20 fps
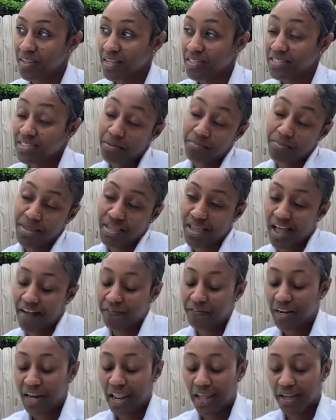To me, I
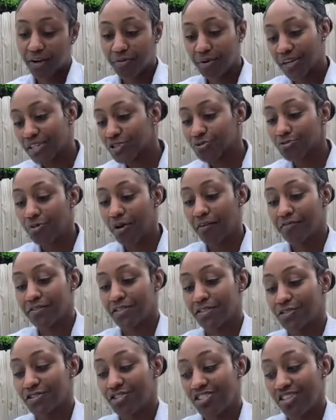feel like correctional
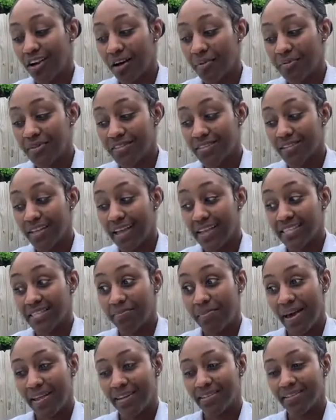officer's job isn't as
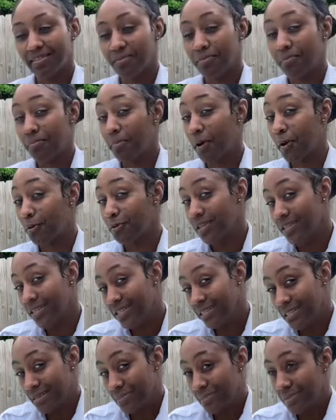bad as the police
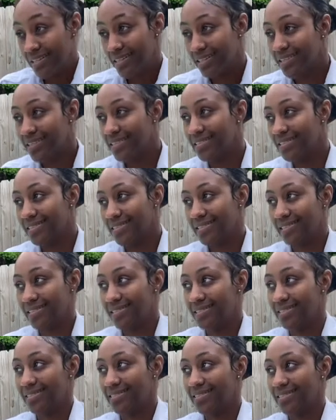because
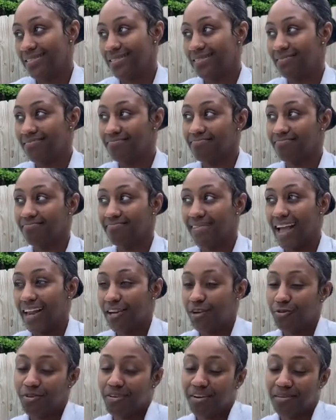I
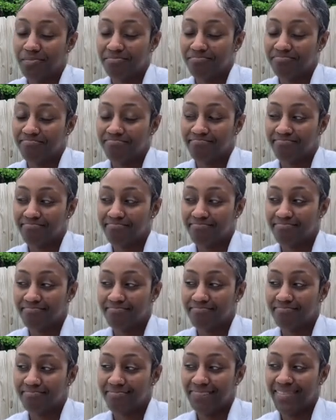know what I'm
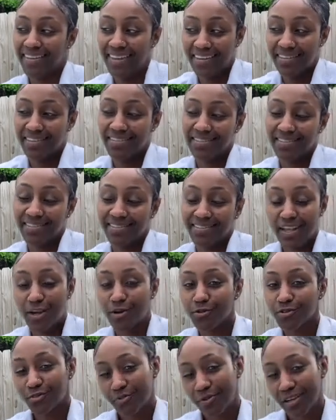in the
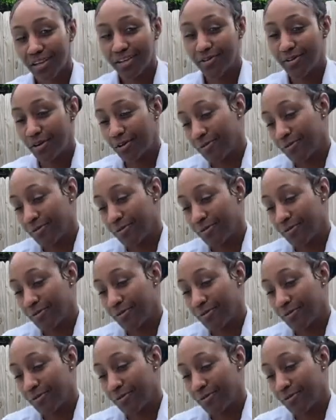cells with, you know?